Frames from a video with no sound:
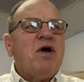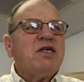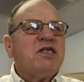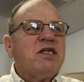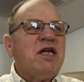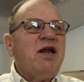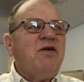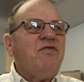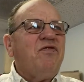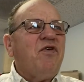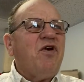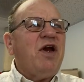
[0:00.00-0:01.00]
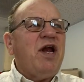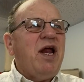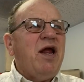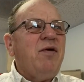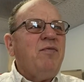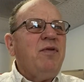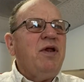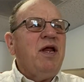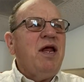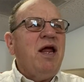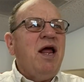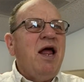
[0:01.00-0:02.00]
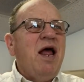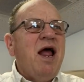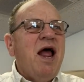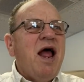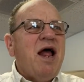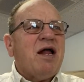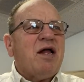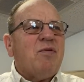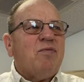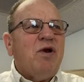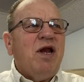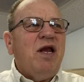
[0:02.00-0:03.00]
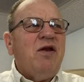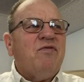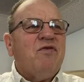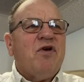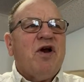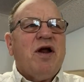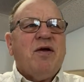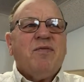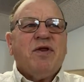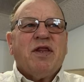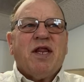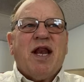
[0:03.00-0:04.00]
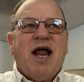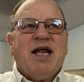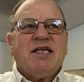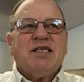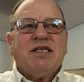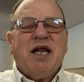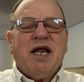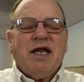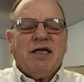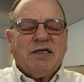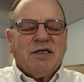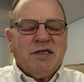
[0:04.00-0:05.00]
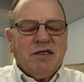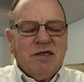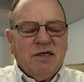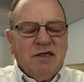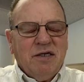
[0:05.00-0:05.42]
must live for him and completely for him in the last days.